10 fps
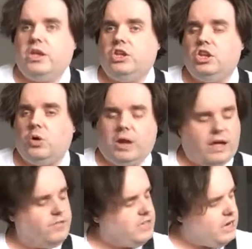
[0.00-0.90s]
You don't want to
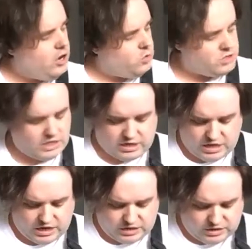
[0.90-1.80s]
have dead notes like
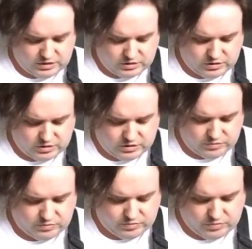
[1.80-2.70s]
this. You
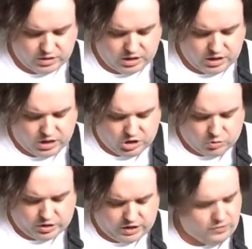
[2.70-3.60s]

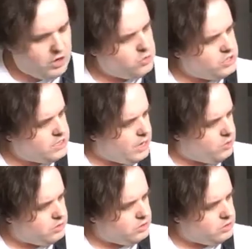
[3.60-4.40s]
want every note to sound,